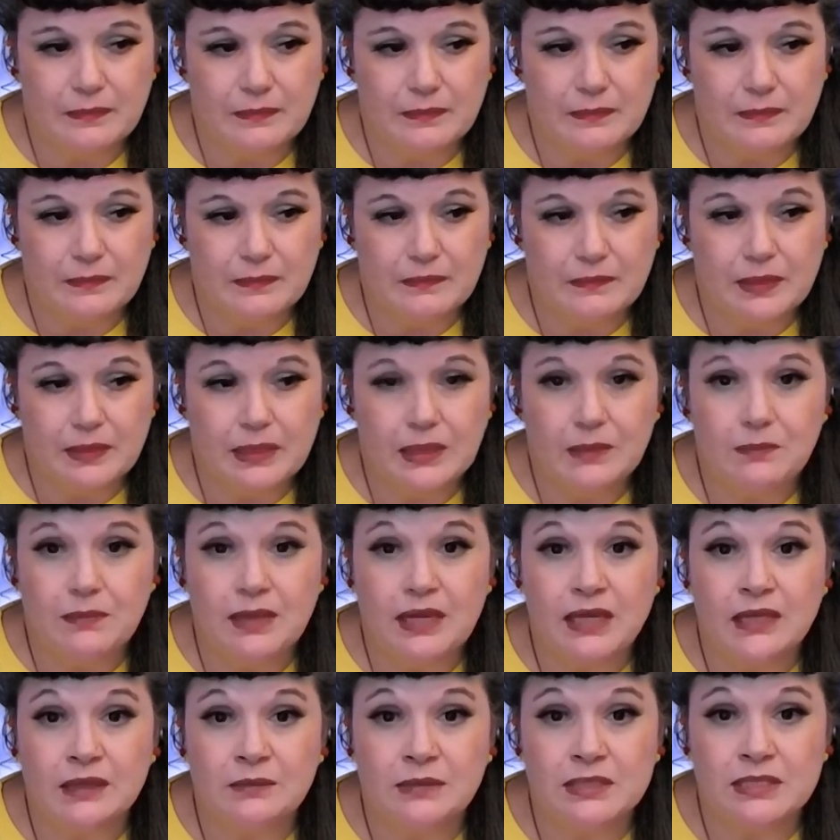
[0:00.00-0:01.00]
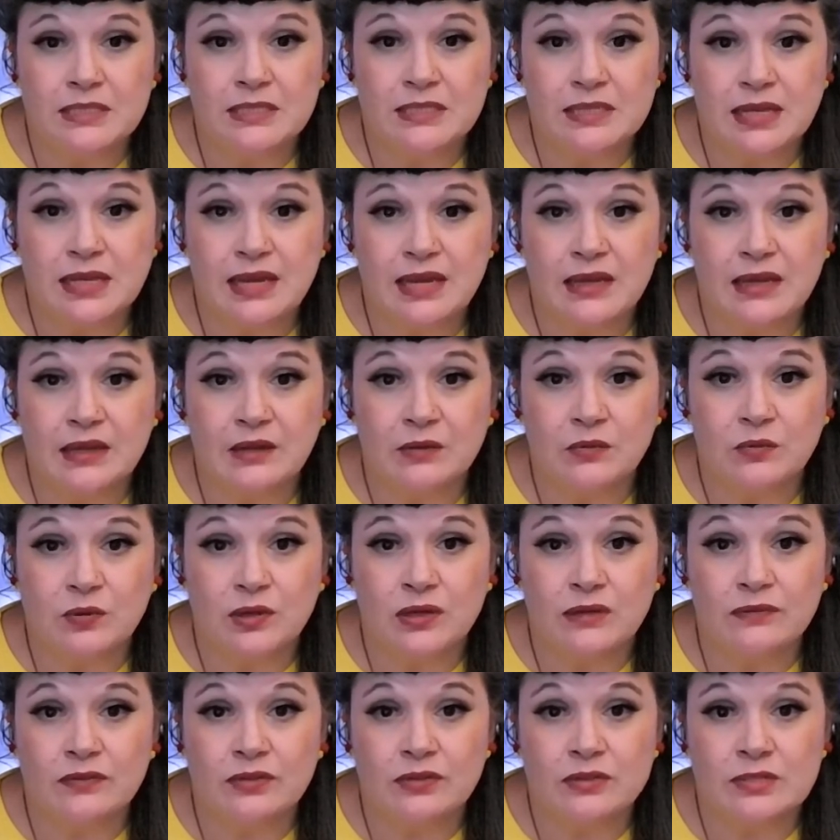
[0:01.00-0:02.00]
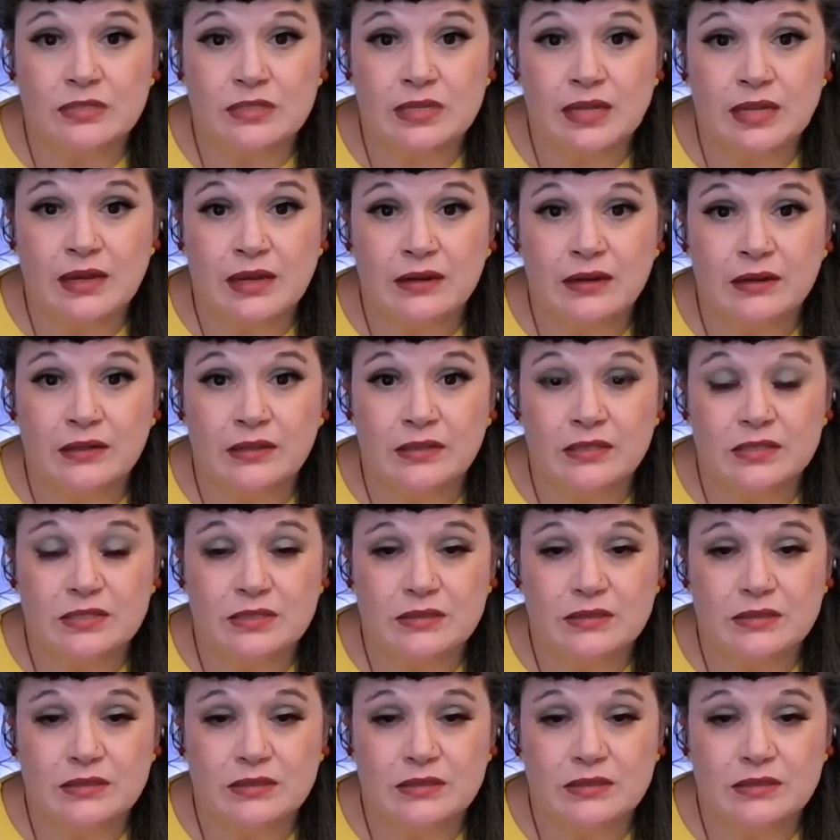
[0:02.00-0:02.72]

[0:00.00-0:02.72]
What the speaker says: But he made a mistake in one of those letters,